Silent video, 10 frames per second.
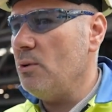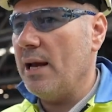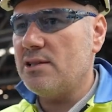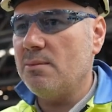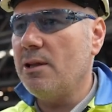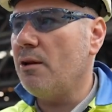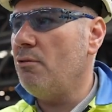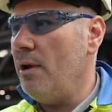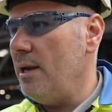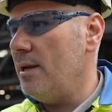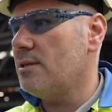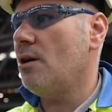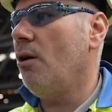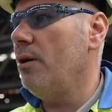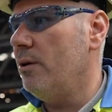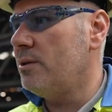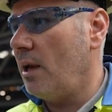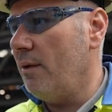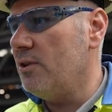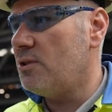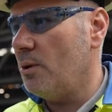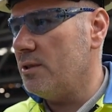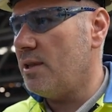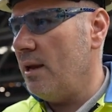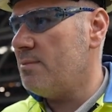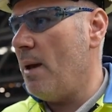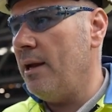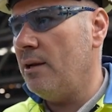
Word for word: get some of the greenest coil delivered to us that is made